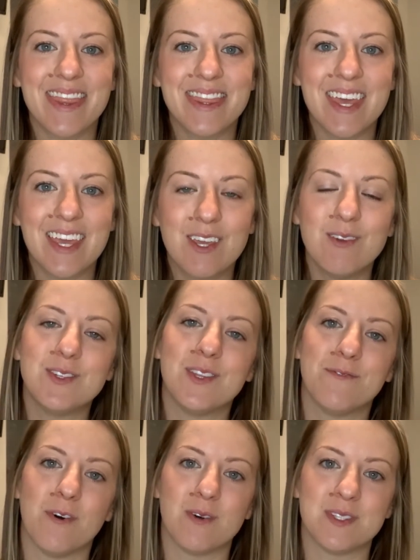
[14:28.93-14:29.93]
thank you to
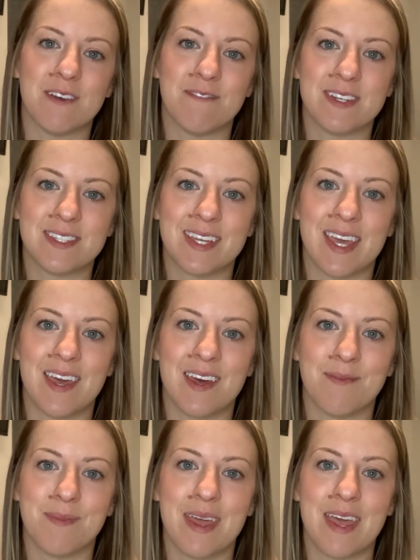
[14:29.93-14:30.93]
the folks at
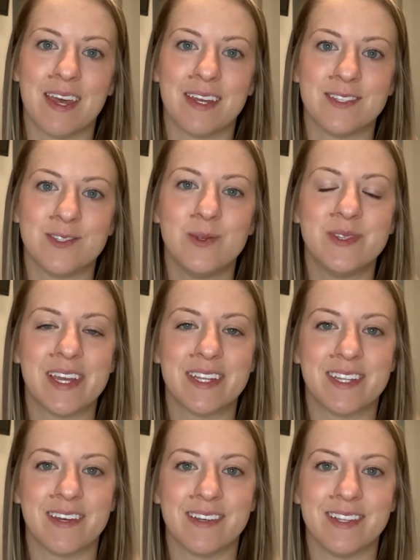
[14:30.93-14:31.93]
Vesticam and
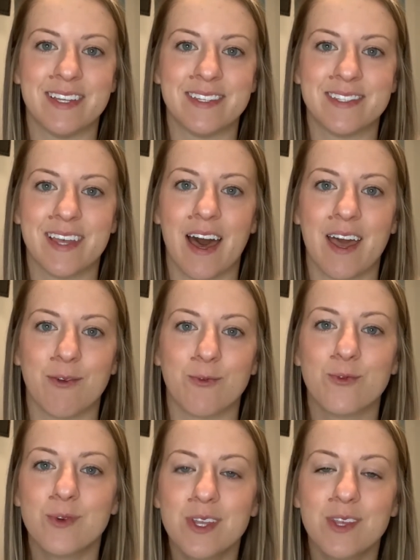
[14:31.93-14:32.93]
Suzanne Douglas. I
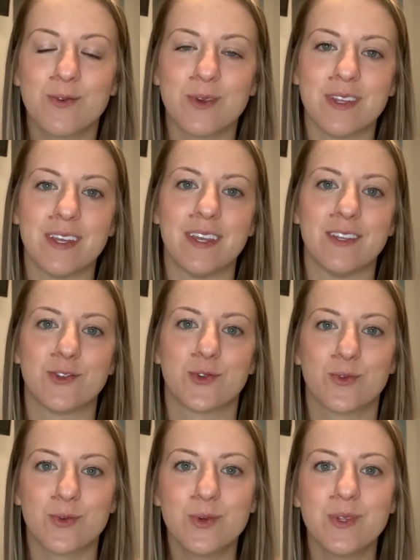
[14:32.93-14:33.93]
really, really,
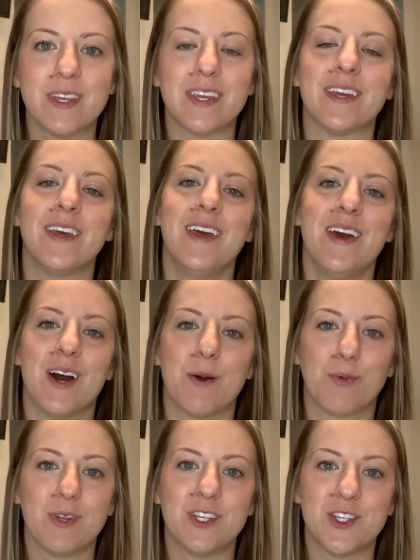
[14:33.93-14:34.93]
truly
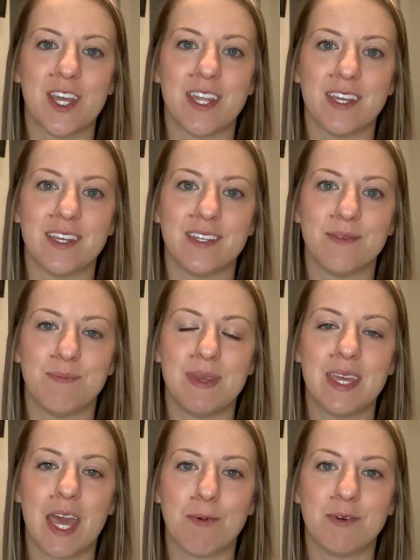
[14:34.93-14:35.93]
appreciated
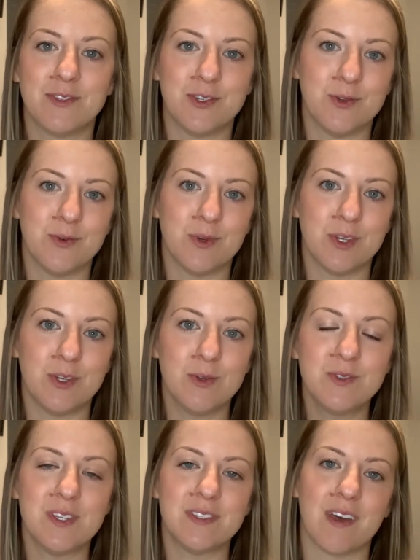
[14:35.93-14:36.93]
being able to
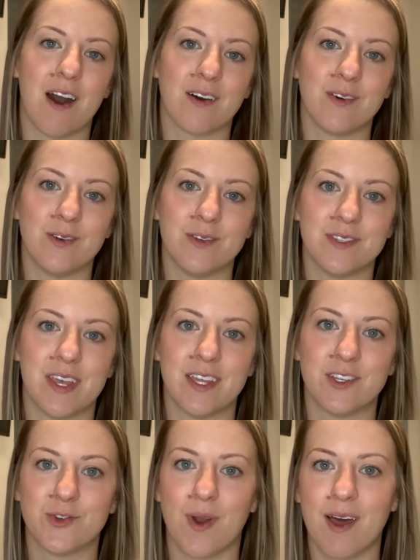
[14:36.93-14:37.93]
use these goggles
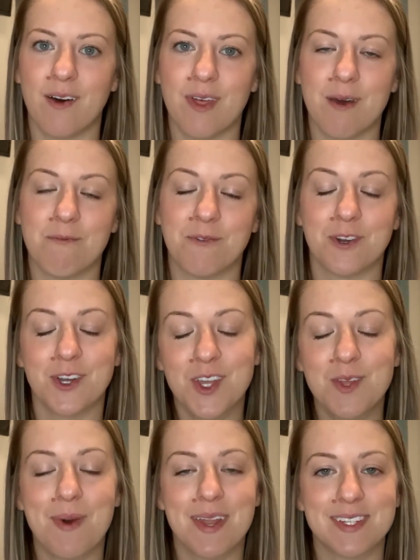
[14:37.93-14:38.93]
and trial them for a good
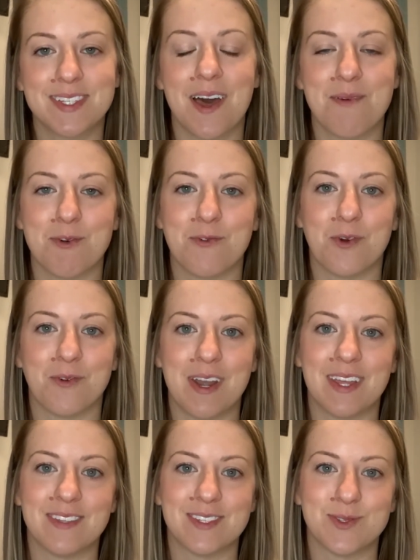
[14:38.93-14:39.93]
amount of time before
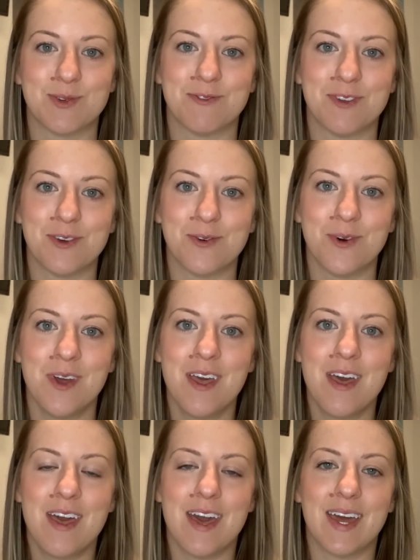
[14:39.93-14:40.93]
writing this review.
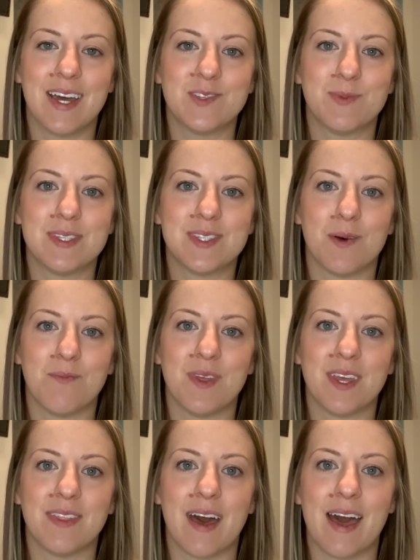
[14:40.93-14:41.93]
It has been
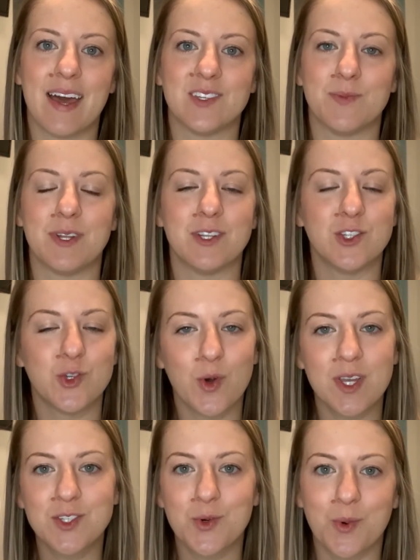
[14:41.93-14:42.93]
something that has been a
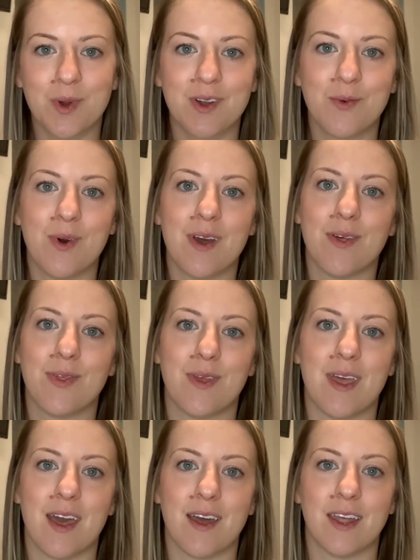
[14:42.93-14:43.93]
joy to work with,
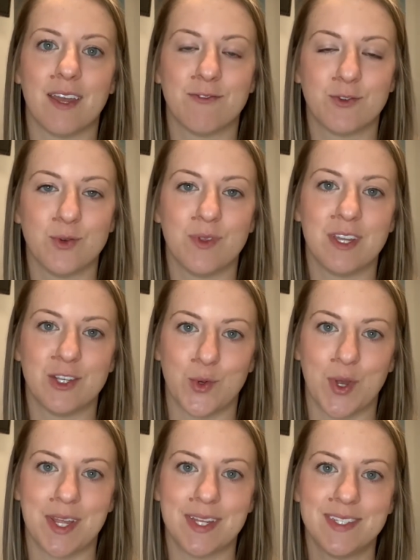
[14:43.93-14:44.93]
and I've truly
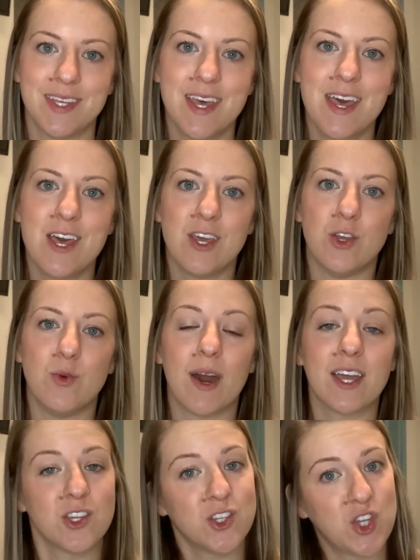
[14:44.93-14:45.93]
enjoyed it. You
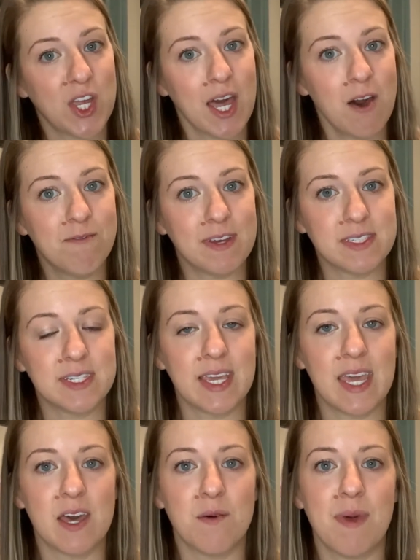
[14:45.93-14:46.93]
guys should check out
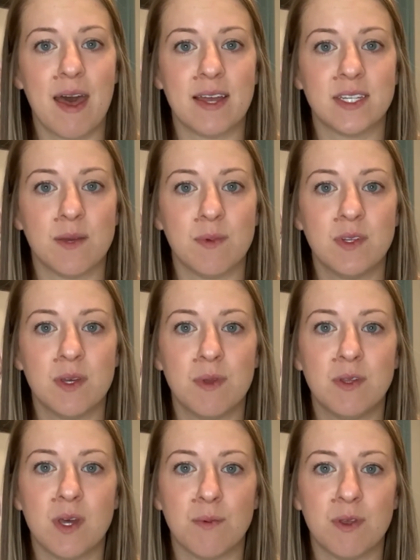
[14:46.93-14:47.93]
Vesticam at
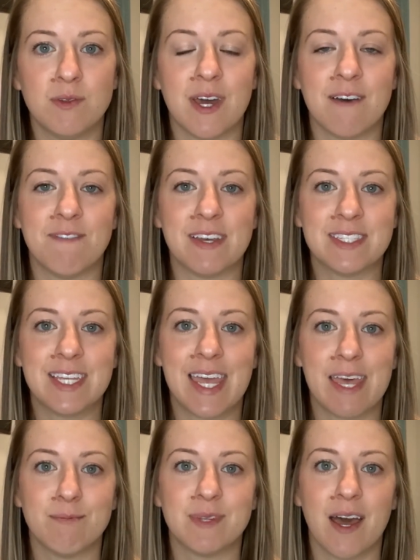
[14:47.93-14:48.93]

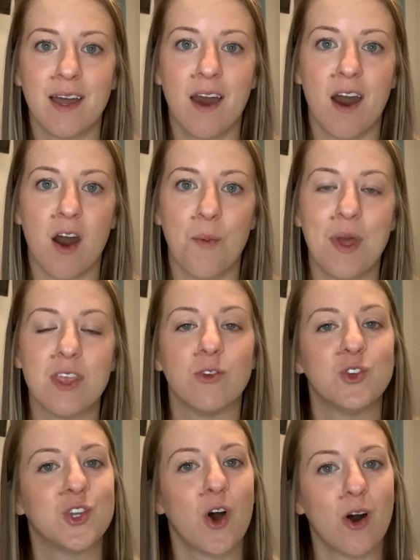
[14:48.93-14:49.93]
www.vesticam.com, and
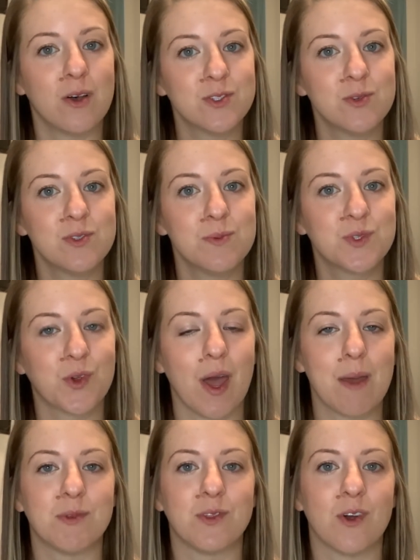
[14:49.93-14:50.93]
you should also
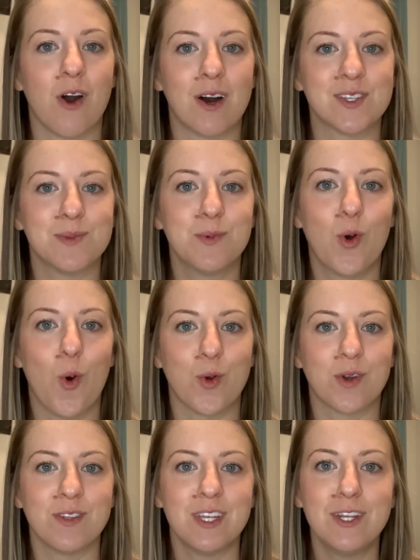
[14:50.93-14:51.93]
subscribe to their awesome
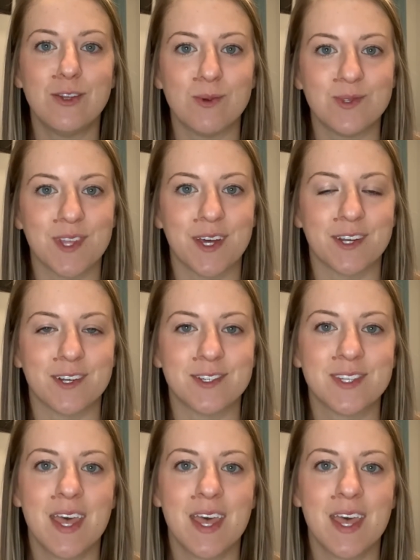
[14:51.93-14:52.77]
quarterly newsletters